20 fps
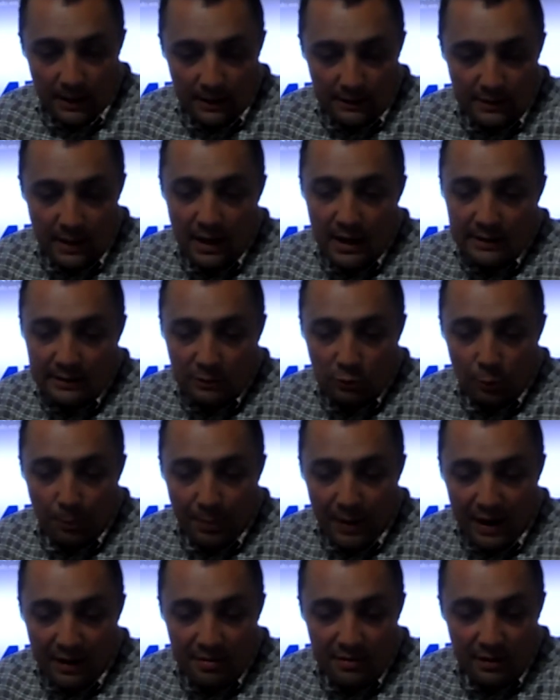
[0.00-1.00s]
The
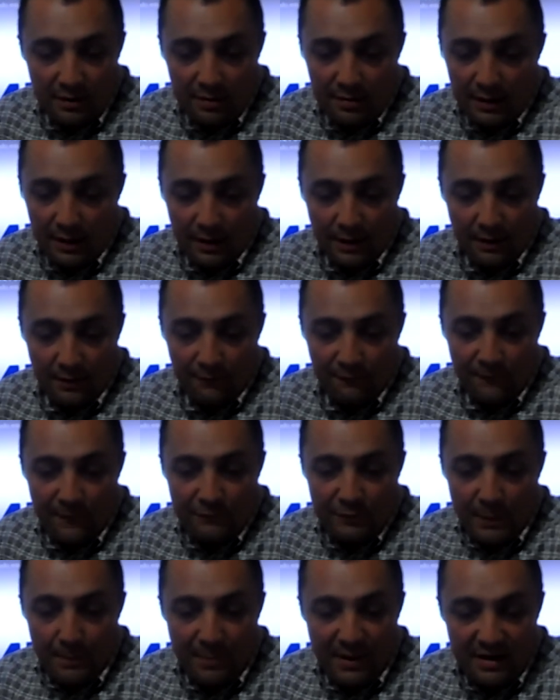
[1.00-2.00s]
electric duplexers
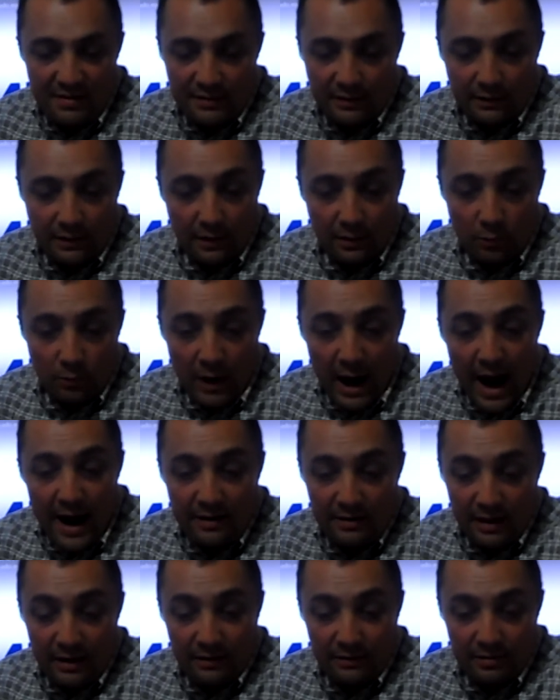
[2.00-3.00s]

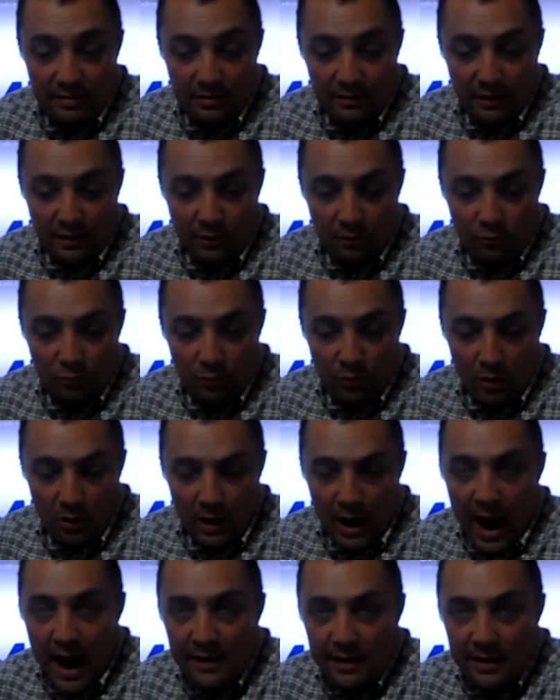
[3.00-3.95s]
50%